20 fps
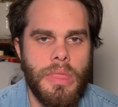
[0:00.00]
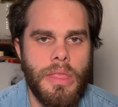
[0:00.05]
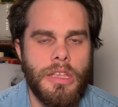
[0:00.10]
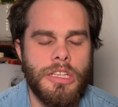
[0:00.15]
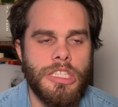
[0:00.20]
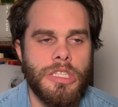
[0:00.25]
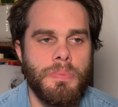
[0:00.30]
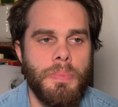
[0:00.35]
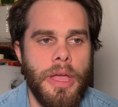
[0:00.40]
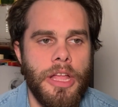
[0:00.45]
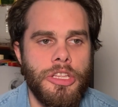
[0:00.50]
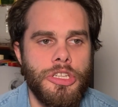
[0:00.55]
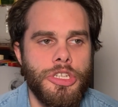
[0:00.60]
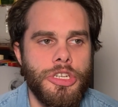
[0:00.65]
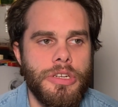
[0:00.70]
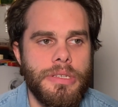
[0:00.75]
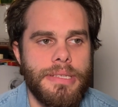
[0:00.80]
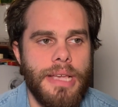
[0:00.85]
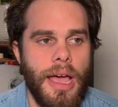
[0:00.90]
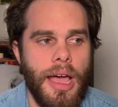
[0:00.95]
spend
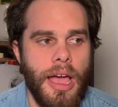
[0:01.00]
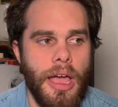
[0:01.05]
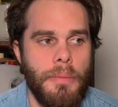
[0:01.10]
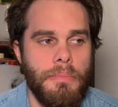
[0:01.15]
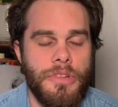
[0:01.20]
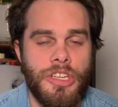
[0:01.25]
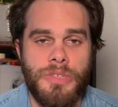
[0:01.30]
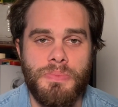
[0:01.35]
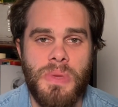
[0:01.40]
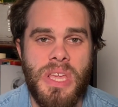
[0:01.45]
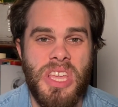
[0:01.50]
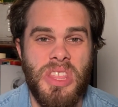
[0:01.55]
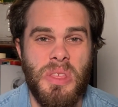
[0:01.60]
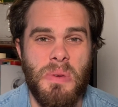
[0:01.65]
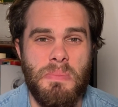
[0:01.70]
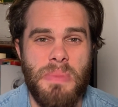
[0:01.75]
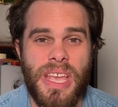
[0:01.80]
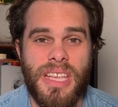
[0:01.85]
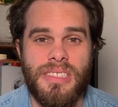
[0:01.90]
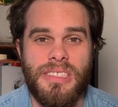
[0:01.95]
your time just being the
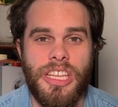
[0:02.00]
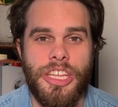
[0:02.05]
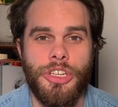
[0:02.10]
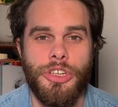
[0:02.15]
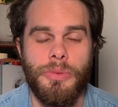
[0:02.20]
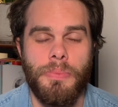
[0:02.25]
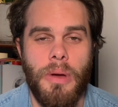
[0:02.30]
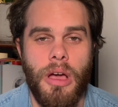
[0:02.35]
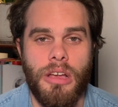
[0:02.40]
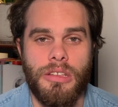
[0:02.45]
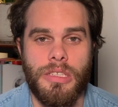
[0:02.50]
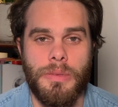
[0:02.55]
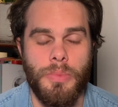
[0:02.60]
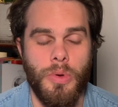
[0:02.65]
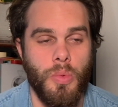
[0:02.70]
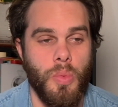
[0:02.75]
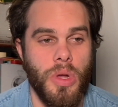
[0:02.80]
best teacher possible.